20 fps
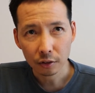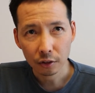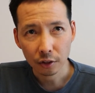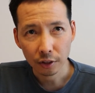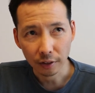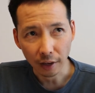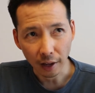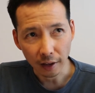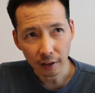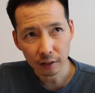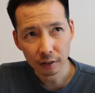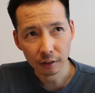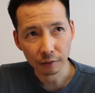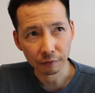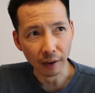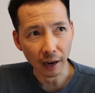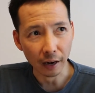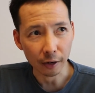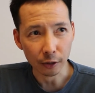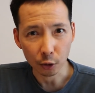today's
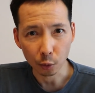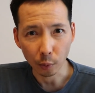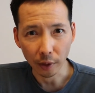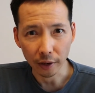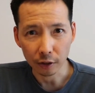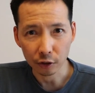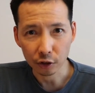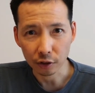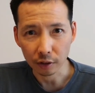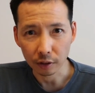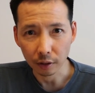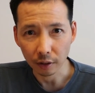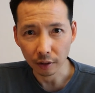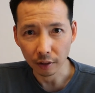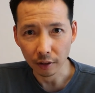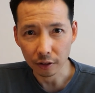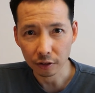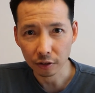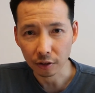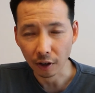valuation of
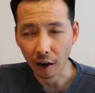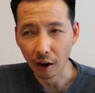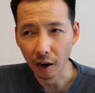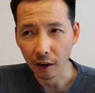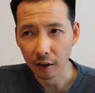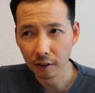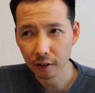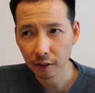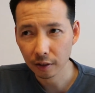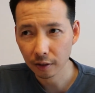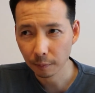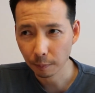the stock,